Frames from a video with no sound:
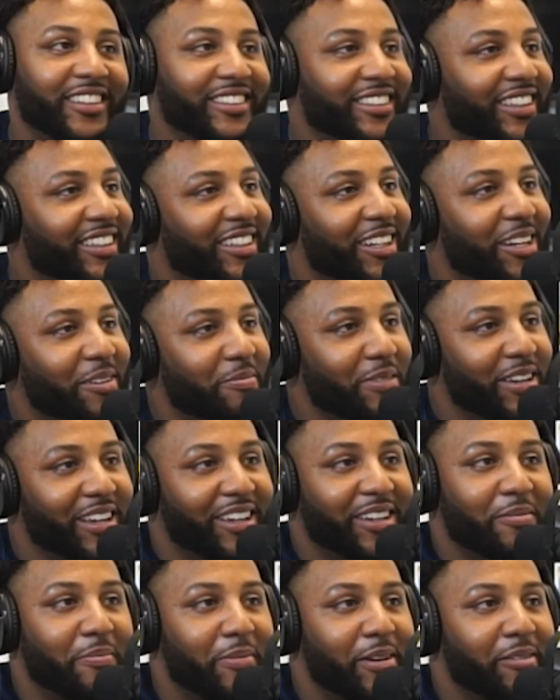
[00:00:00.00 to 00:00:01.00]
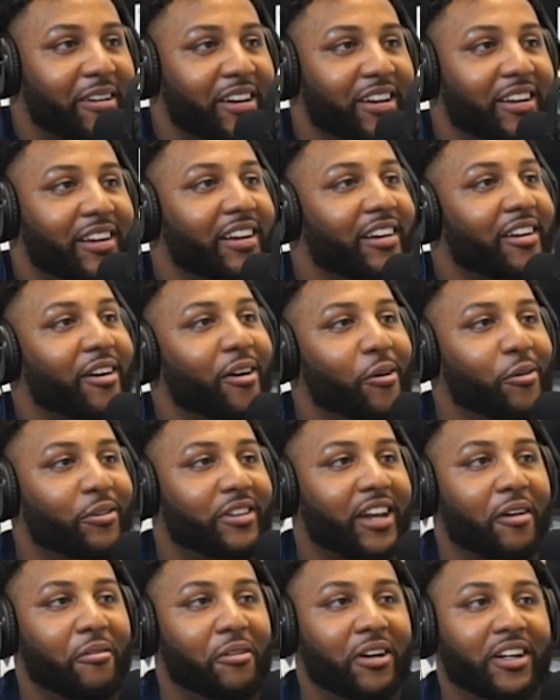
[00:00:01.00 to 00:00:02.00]
he's going to come in and be ready to go
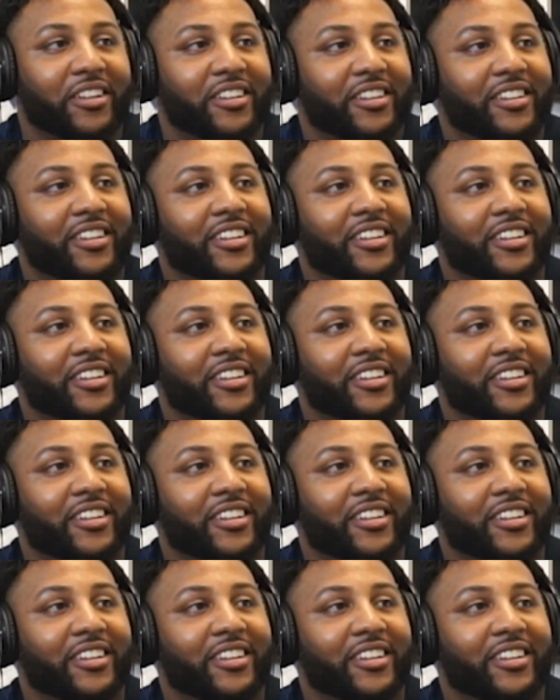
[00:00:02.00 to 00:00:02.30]
day one.